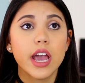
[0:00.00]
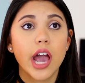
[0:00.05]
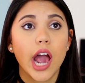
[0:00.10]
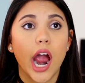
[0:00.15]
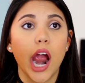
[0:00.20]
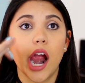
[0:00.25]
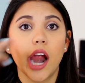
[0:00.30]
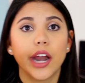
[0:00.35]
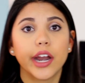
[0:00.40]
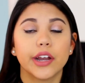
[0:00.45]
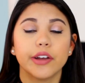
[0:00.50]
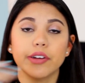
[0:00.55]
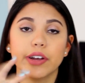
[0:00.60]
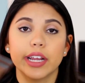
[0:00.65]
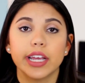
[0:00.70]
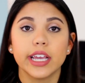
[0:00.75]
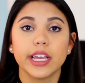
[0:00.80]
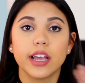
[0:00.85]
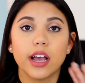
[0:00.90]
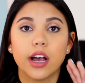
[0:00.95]

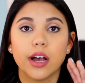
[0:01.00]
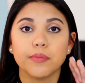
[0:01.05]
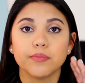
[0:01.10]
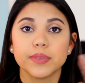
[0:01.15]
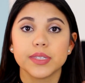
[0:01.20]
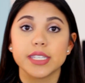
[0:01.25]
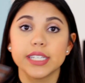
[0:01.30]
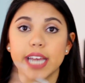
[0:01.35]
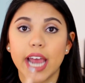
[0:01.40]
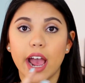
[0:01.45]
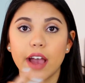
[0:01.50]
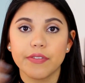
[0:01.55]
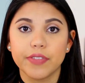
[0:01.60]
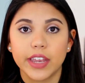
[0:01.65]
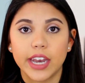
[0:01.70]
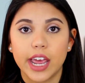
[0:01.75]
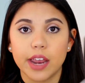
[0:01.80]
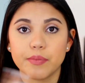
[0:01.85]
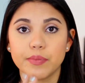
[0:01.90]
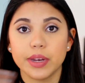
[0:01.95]
hiring staff
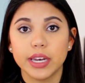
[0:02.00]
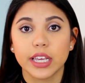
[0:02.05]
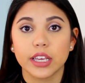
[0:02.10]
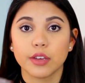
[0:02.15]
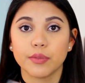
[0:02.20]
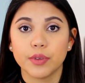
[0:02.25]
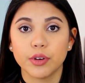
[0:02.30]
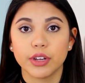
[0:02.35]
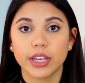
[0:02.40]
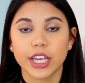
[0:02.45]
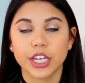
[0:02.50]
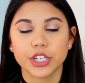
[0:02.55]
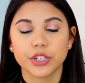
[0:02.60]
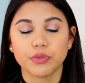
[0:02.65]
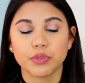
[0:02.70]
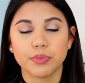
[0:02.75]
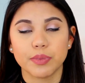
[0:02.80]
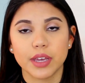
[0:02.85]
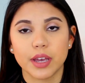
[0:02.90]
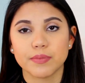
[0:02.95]
that had been in communication
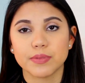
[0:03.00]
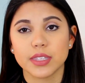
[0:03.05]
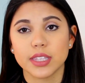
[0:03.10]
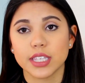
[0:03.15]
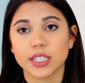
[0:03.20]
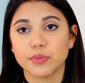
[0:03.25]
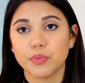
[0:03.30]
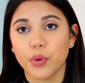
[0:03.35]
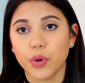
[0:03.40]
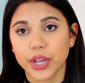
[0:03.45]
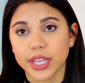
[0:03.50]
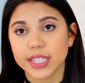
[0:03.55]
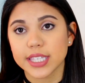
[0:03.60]
with me up to this point.